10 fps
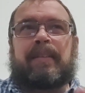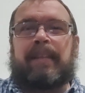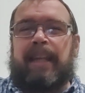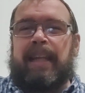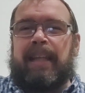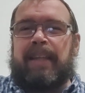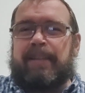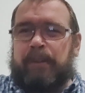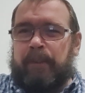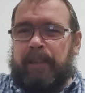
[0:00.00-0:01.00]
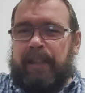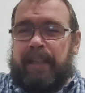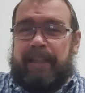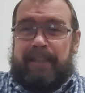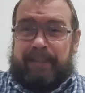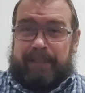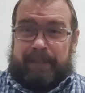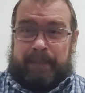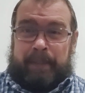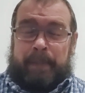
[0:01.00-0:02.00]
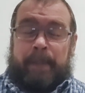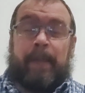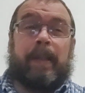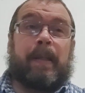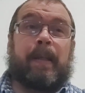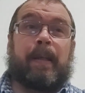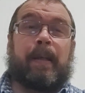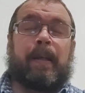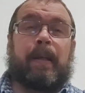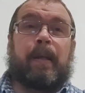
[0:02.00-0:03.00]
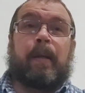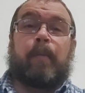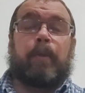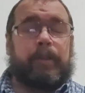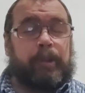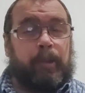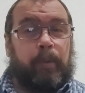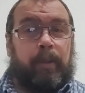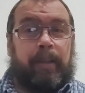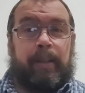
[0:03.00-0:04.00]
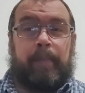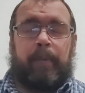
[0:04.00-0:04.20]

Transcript: late 80s, early 90s, with a short length of